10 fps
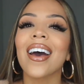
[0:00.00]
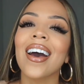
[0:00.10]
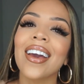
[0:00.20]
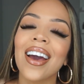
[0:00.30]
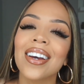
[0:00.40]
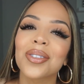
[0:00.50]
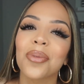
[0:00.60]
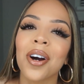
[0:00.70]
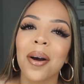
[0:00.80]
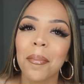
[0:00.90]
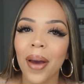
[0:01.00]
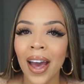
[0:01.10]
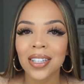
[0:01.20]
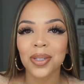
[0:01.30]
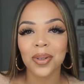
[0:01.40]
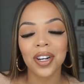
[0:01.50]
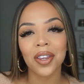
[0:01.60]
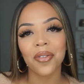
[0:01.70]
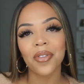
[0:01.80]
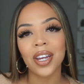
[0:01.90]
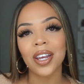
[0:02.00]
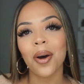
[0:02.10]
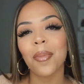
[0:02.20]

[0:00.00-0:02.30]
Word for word: Hi guys, welcome back to another video.